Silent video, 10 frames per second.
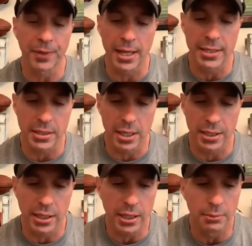And
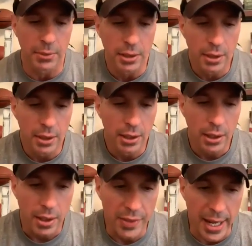and um,
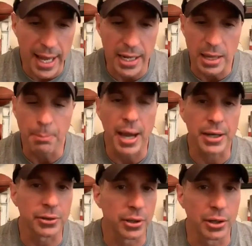that had an
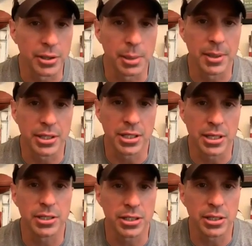impact on her. I mean,
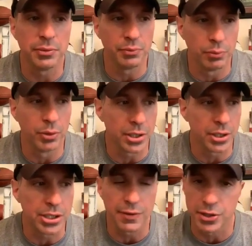she she
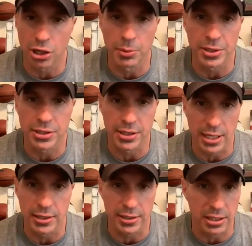she even told me, she said,
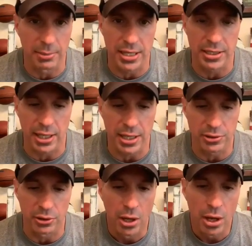that, that's an amazing
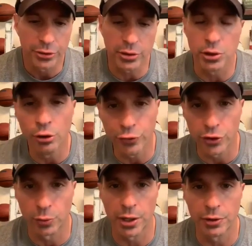answer. So useful
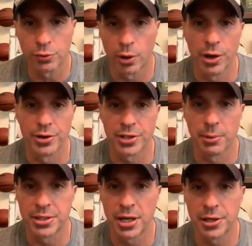is one of those words, I
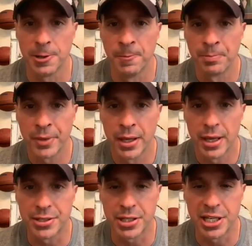would tell you.
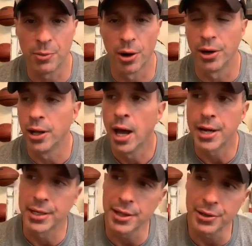It's a key word.
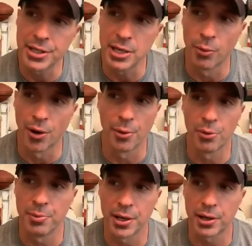Another key word
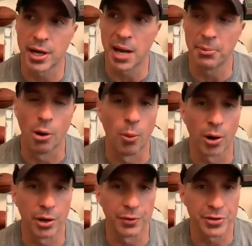would be a combo
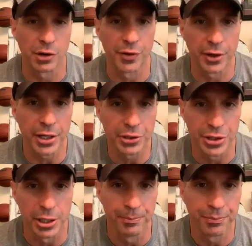word of servant leadership.